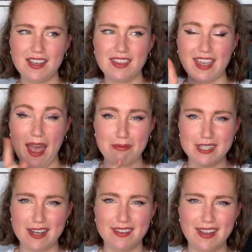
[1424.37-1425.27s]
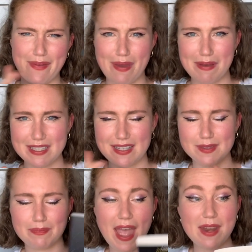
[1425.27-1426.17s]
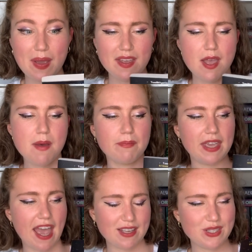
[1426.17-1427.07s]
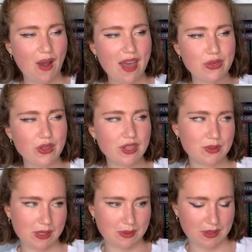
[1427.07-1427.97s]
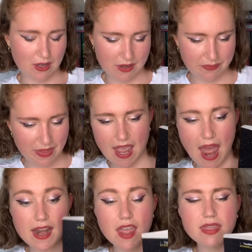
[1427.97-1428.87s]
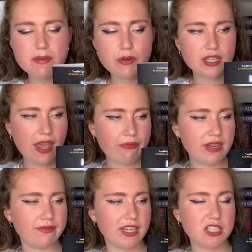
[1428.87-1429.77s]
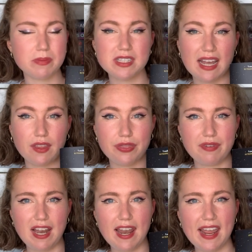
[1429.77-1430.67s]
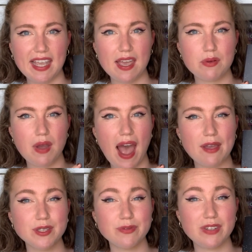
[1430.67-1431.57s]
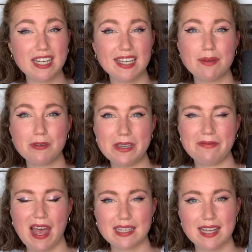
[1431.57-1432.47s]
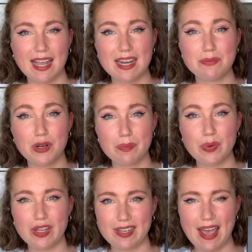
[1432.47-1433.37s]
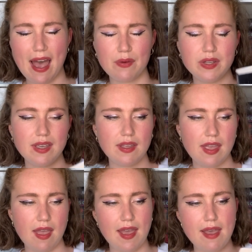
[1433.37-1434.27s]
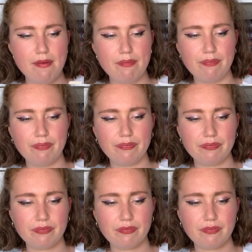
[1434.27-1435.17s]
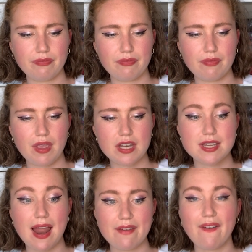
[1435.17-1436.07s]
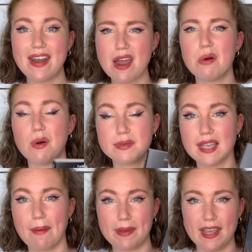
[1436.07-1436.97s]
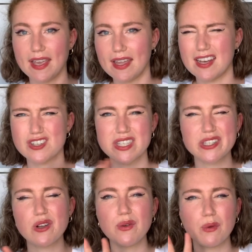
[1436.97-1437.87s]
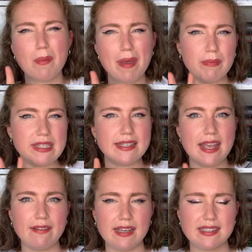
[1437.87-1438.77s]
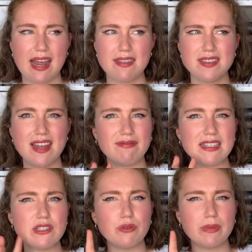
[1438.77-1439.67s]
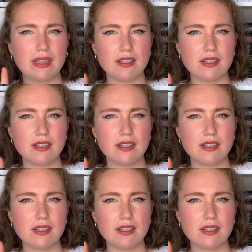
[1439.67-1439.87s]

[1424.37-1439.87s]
the captain, if that makes sense. But anyway, but yeah, so I thought the twist was good. And, and the book definitely reads almost like a thriller. Like, it, I was reading it pretty fast. Like, I didn't want to put it down. Um, to like find out what was happening and because it's all a bit mysterious like there's definitely something